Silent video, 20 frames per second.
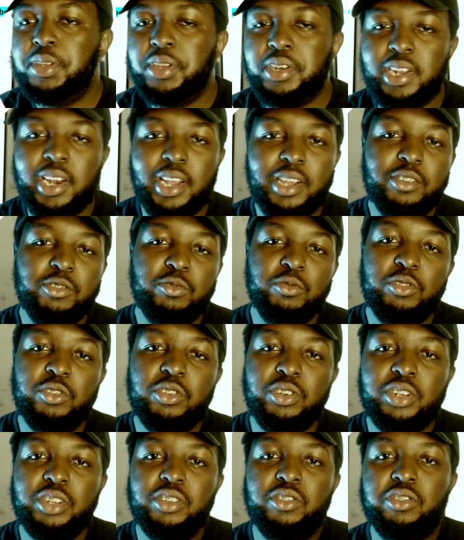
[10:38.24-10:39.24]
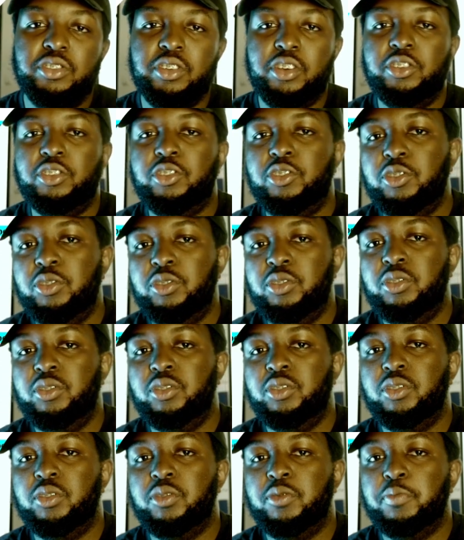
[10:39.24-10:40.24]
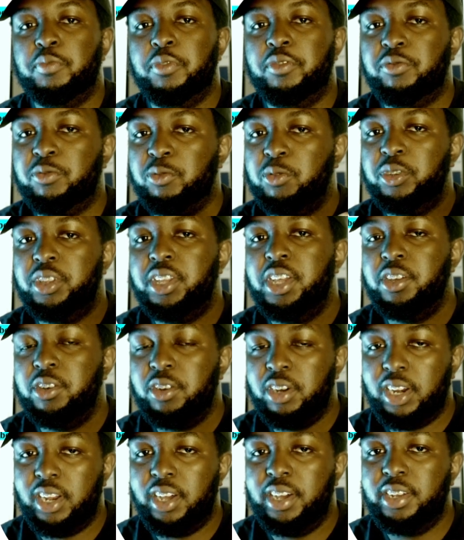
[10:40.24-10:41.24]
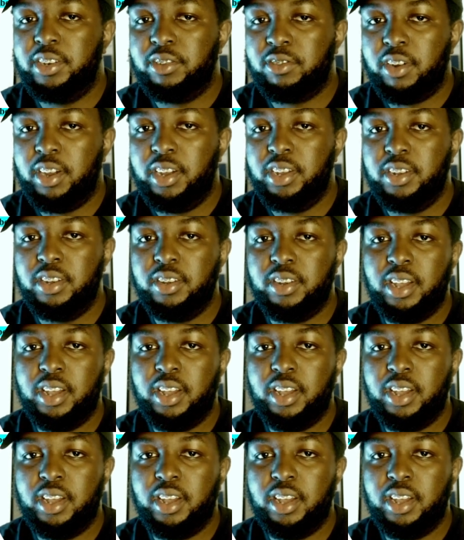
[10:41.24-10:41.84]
Clients will usually search you before they're your client, right?